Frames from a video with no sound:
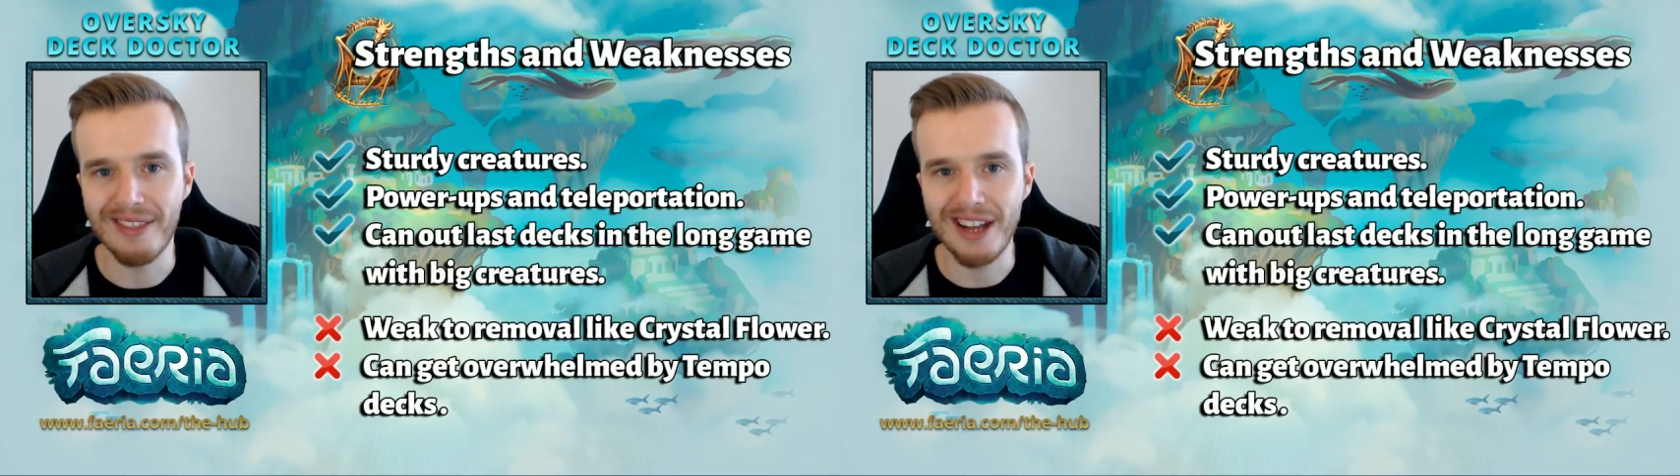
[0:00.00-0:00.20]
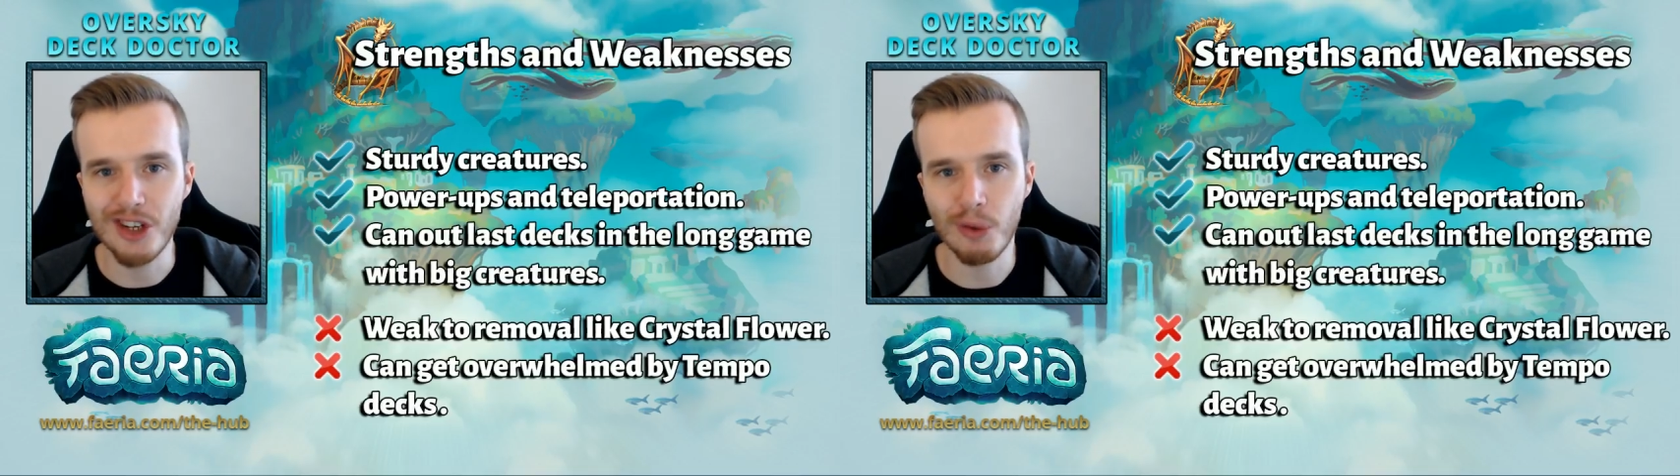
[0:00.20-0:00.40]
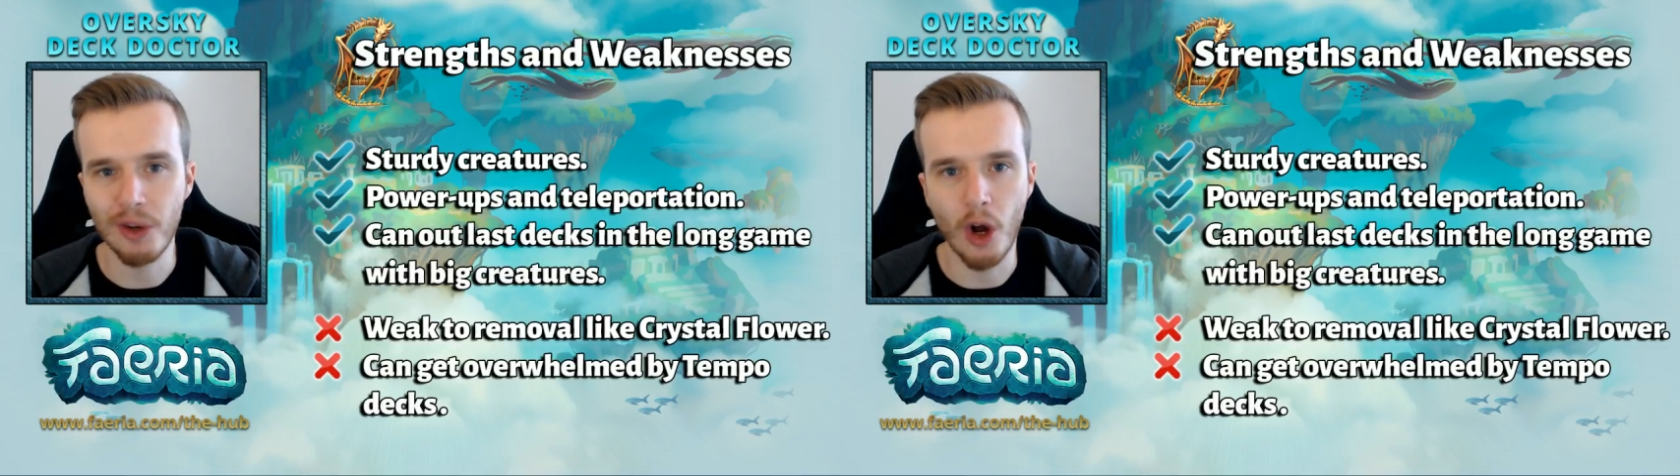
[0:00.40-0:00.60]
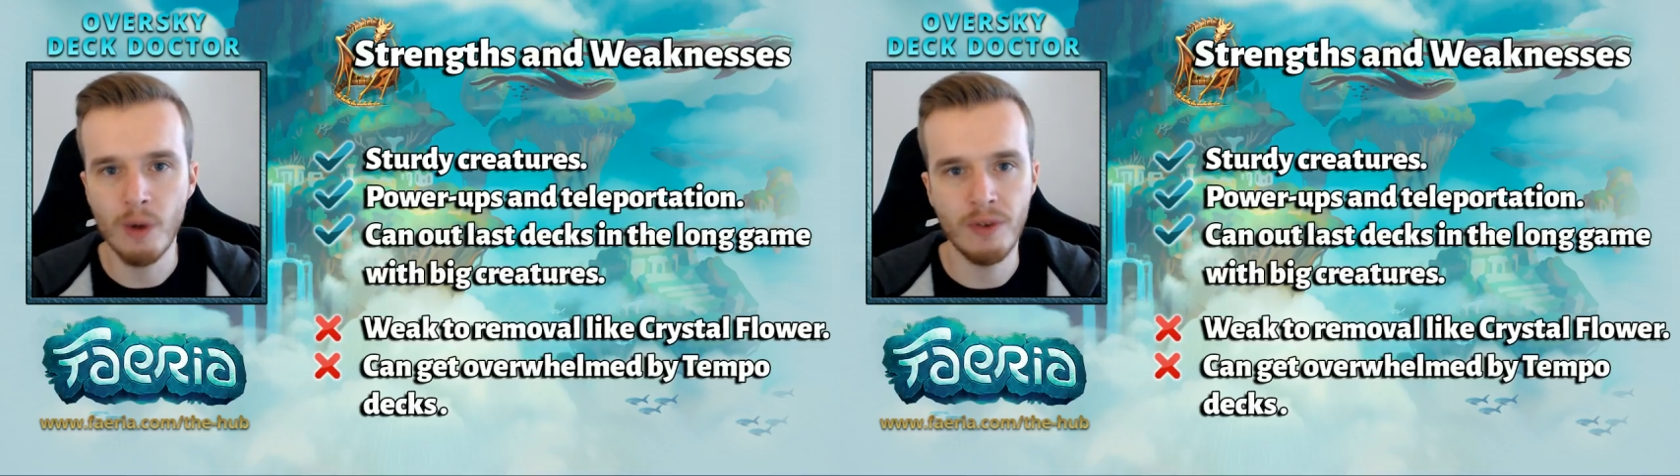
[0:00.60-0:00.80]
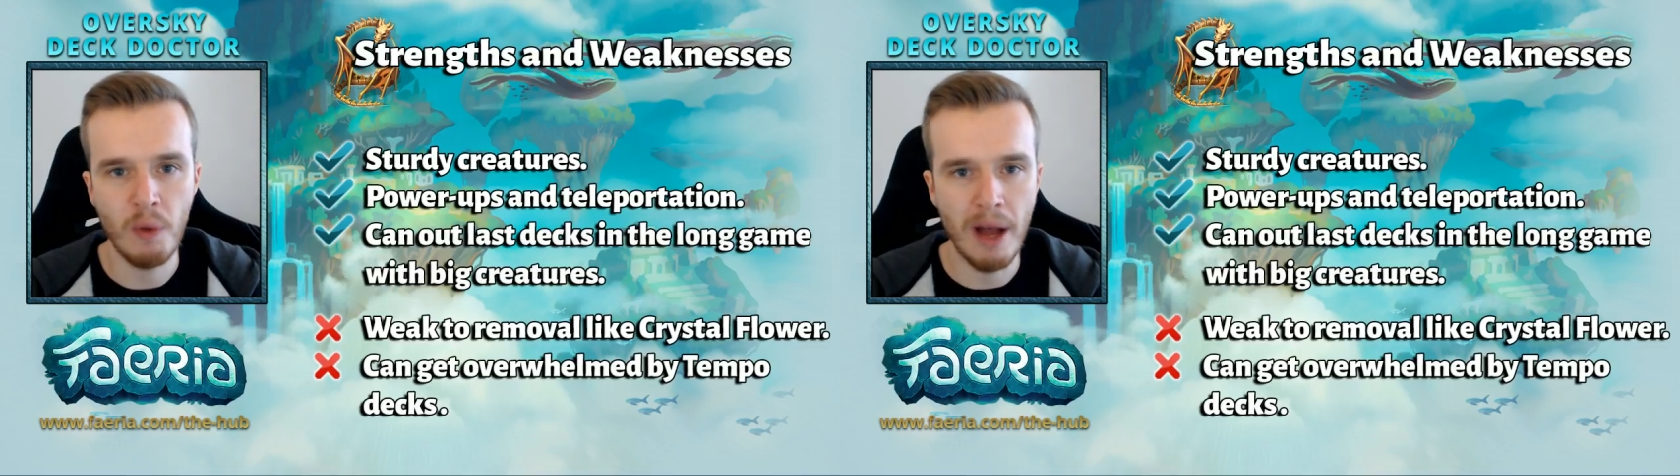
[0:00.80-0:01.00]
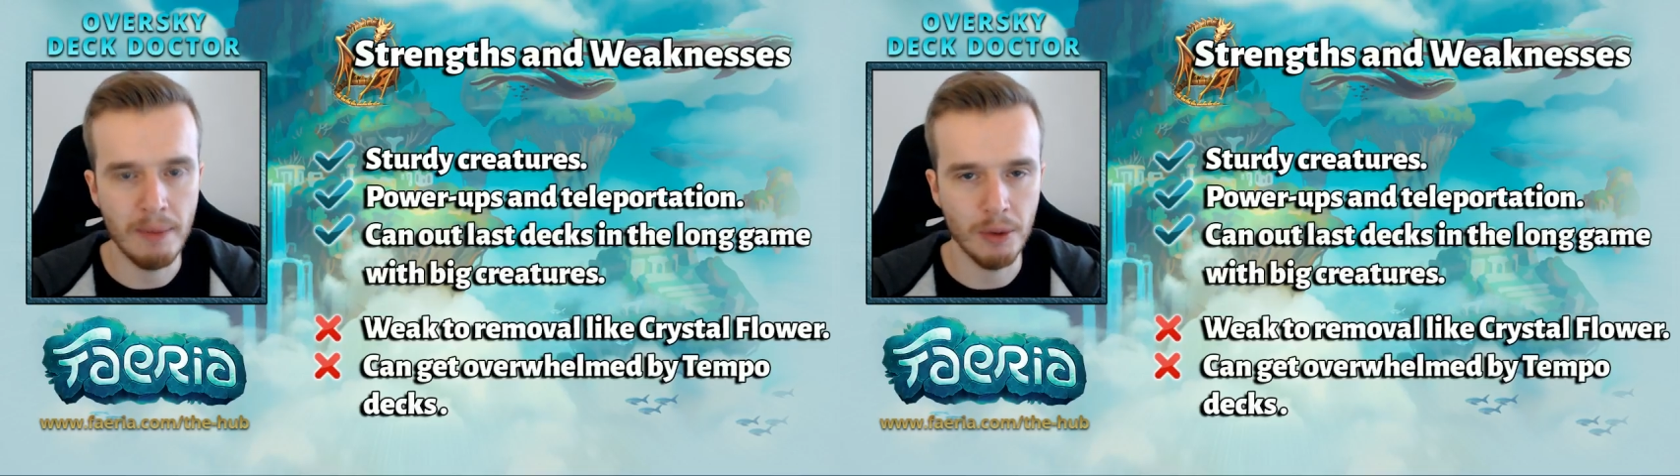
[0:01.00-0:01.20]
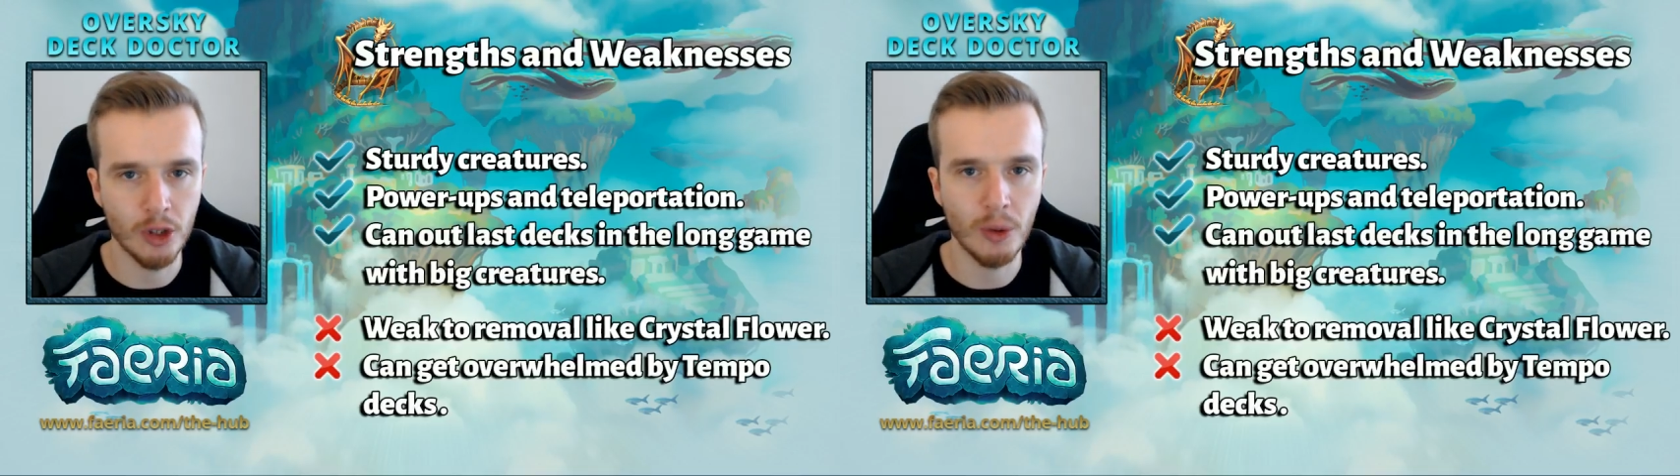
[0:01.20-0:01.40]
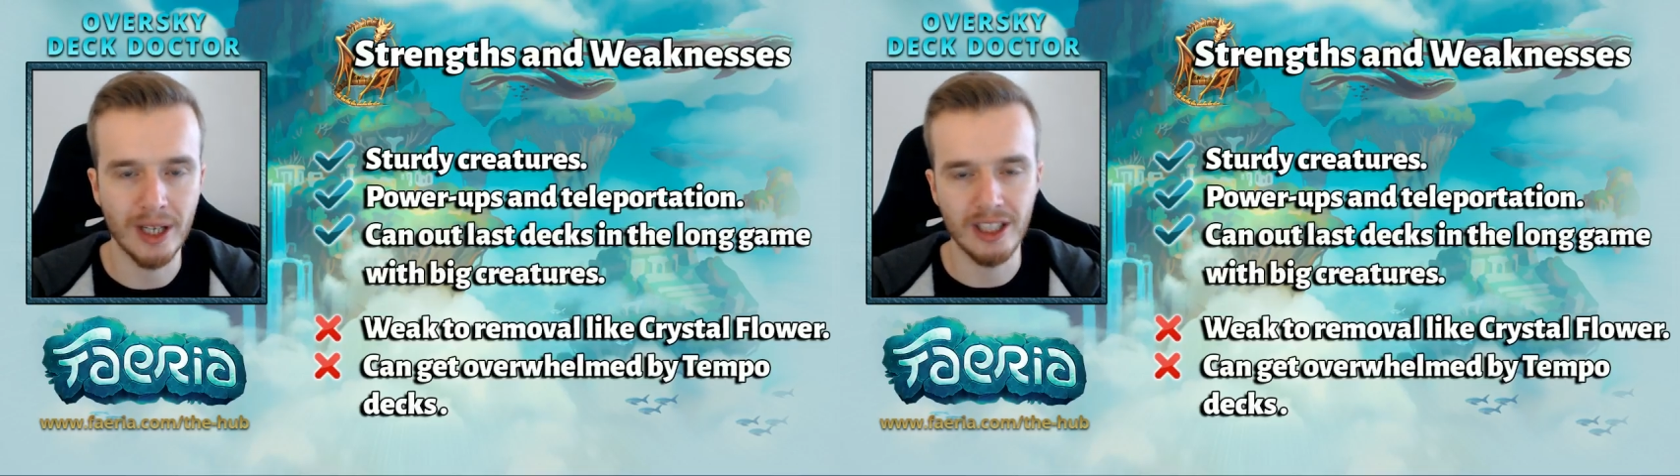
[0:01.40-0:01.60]
They just want to overwhelm you as
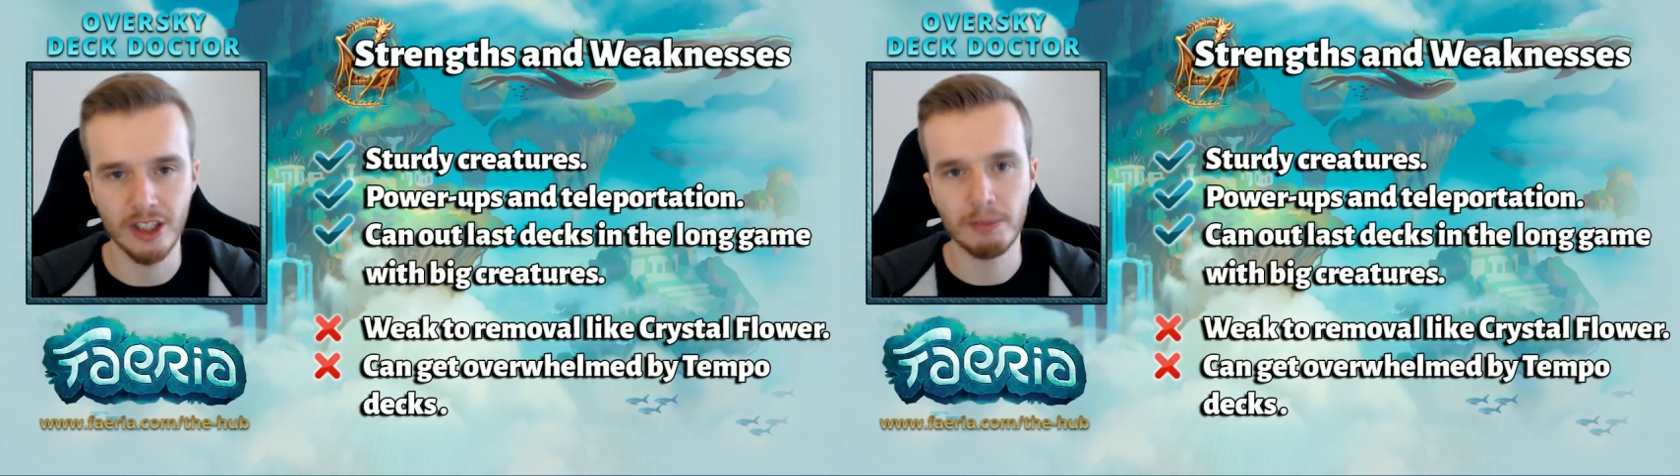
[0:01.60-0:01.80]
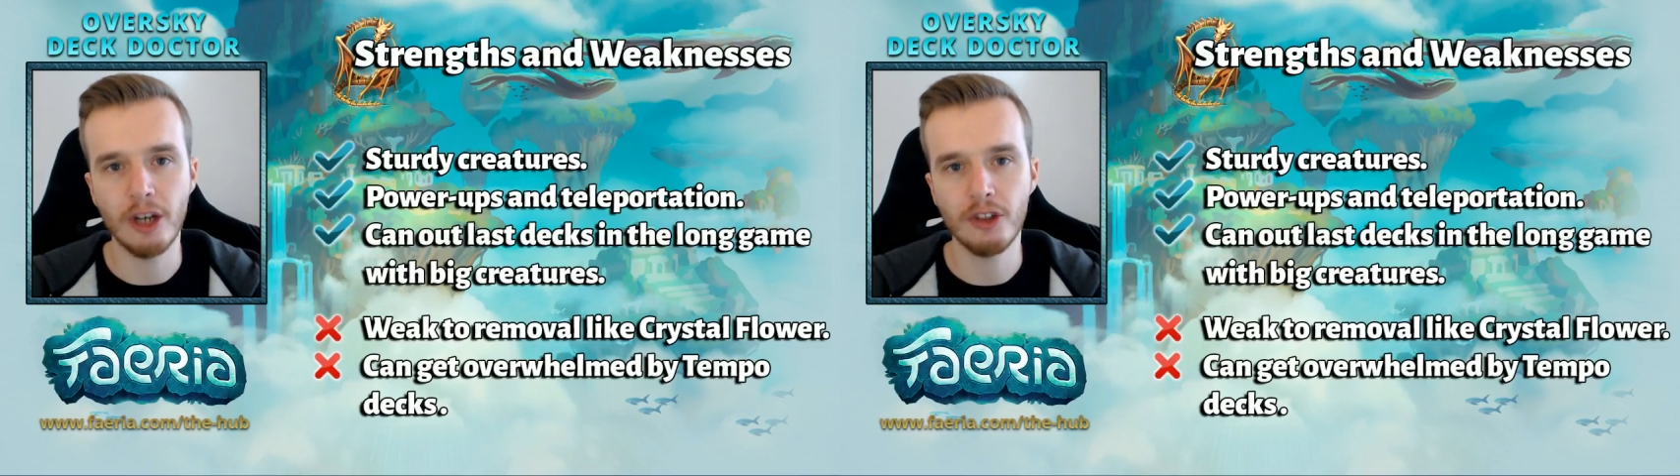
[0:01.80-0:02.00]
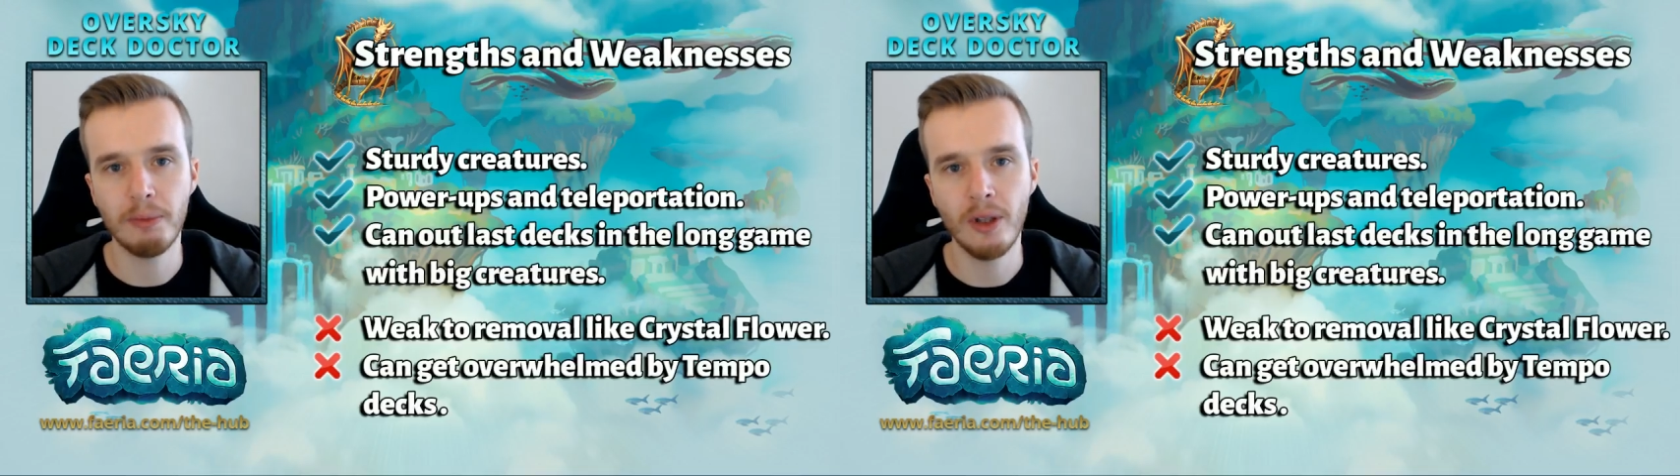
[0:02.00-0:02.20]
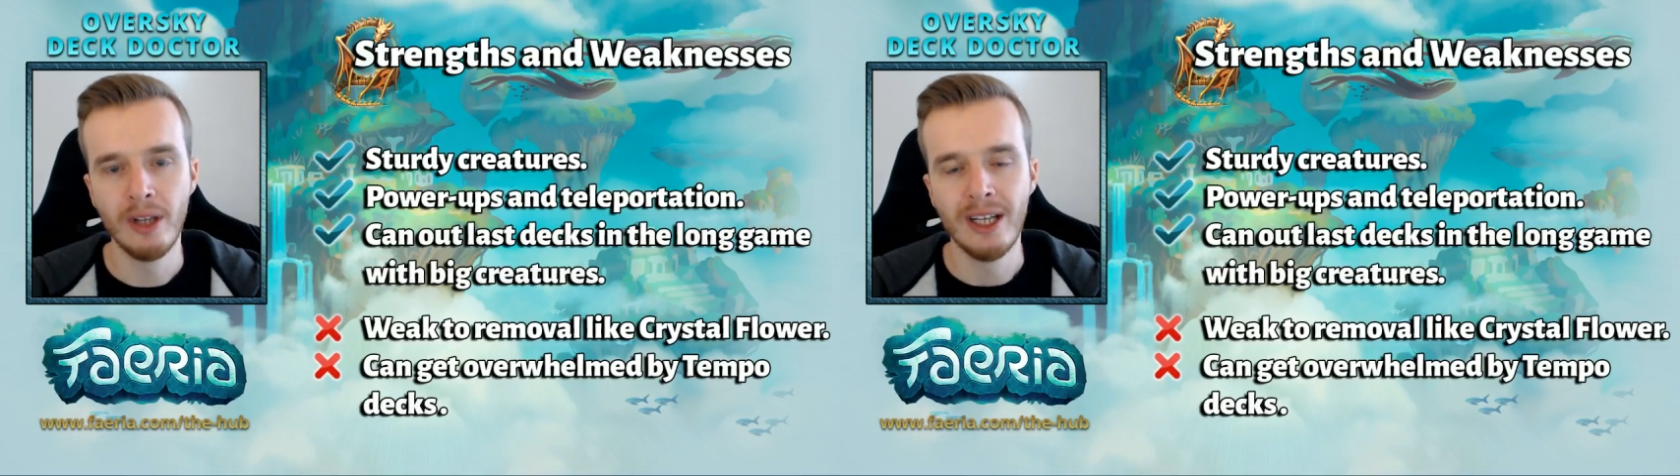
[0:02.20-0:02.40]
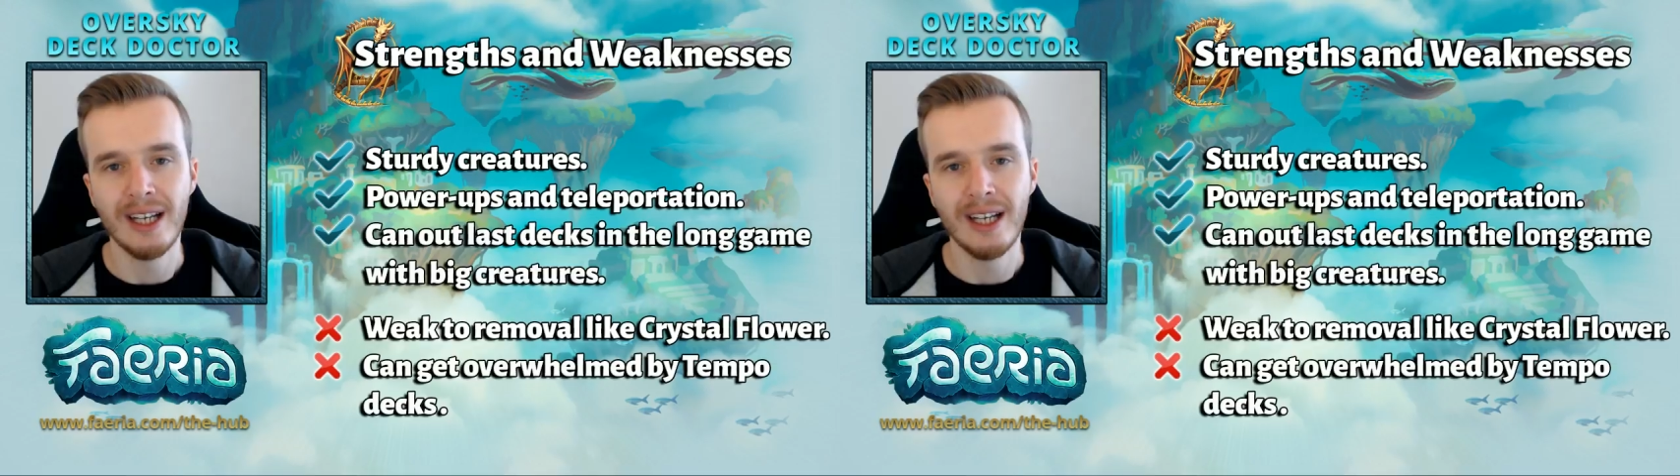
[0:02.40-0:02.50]
quickly as possible